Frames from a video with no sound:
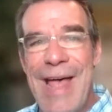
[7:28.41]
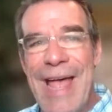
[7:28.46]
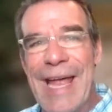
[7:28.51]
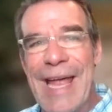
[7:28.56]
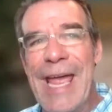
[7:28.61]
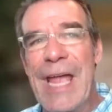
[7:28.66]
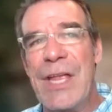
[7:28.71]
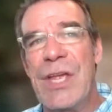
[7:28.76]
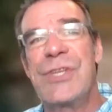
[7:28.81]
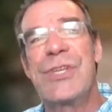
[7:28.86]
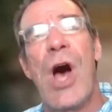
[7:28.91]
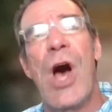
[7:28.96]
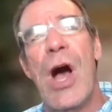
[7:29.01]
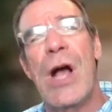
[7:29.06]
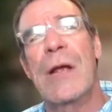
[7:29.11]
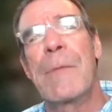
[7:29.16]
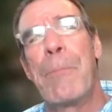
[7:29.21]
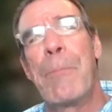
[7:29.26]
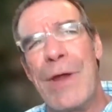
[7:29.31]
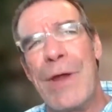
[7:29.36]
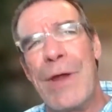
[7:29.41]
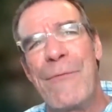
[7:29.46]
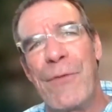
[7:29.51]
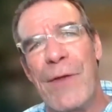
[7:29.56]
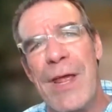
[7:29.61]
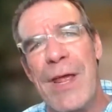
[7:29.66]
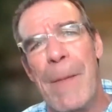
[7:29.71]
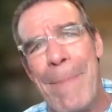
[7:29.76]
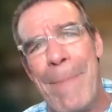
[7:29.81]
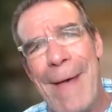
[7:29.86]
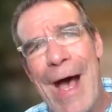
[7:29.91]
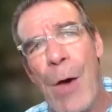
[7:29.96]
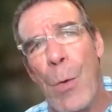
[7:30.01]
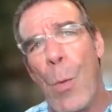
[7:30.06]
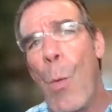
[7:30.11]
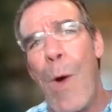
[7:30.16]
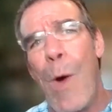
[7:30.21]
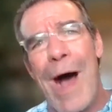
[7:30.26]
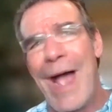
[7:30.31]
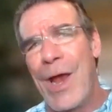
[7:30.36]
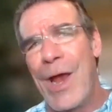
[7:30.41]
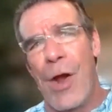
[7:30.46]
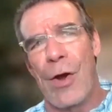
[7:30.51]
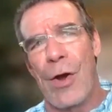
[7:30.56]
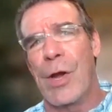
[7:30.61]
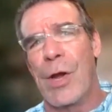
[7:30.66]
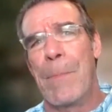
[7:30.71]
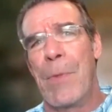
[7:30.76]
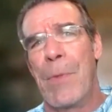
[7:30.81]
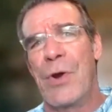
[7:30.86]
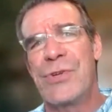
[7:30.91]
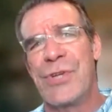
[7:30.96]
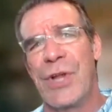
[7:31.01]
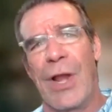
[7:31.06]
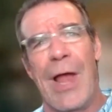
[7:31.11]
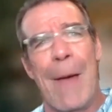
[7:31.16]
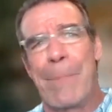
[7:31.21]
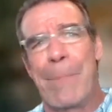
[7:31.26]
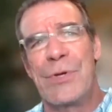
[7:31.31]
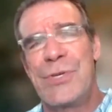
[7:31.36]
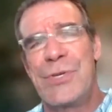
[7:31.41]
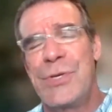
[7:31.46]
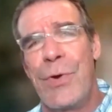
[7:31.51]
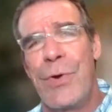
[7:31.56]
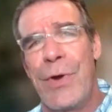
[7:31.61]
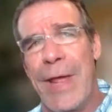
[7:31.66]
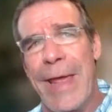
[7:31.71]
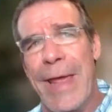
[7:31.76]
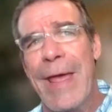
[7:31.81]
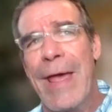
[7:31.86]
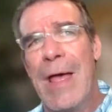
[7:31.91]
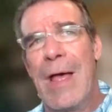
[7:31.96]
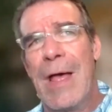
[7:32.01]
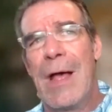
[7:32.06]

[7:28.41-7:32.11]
Can you talk briefly about why our commercial opportunity,